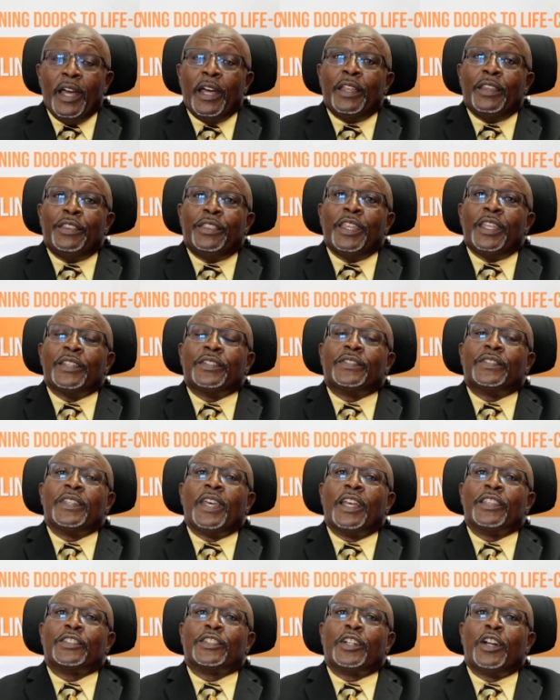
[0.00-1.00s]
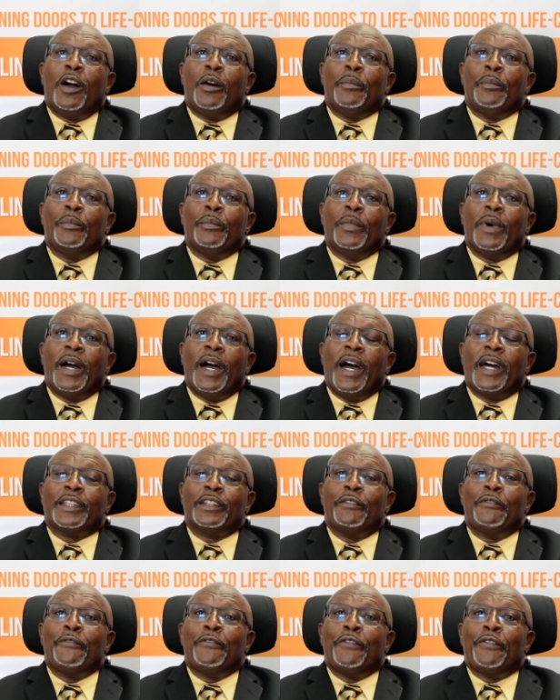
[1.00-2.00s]
This has come at
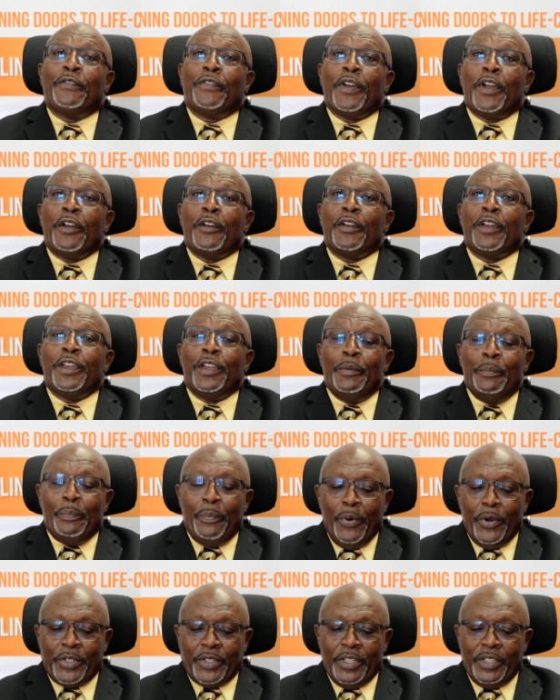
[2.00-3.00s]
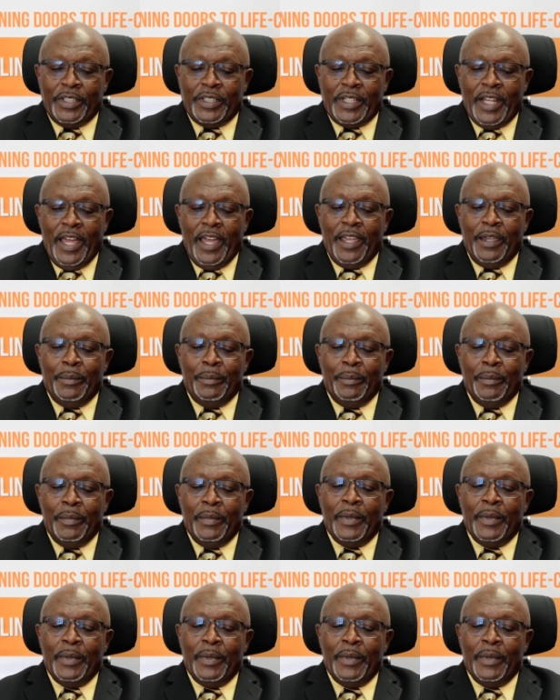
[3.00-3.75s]
a very important time